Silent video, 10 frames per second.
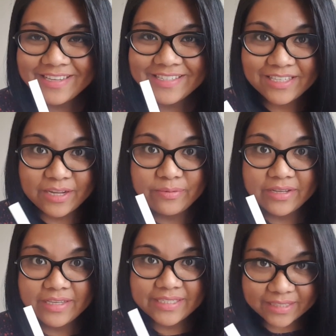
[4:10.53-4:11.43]

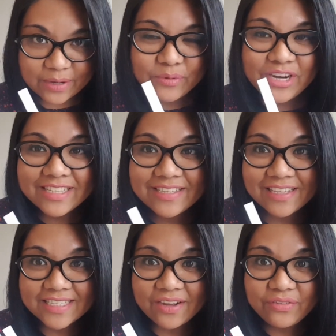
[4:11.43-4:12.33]
celebrity
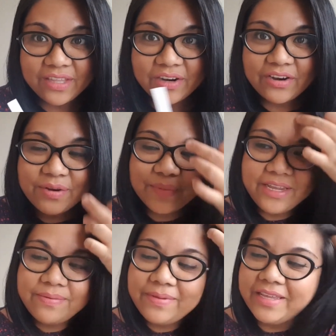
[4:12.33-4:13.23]
scents out there, in my
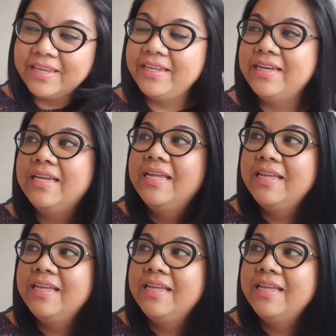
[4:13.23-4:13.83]
opinion.